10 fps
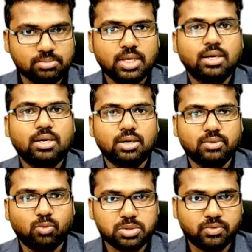
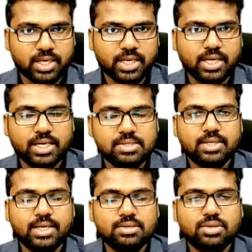vertical
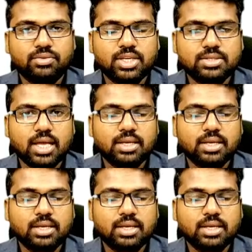incidence of the sun.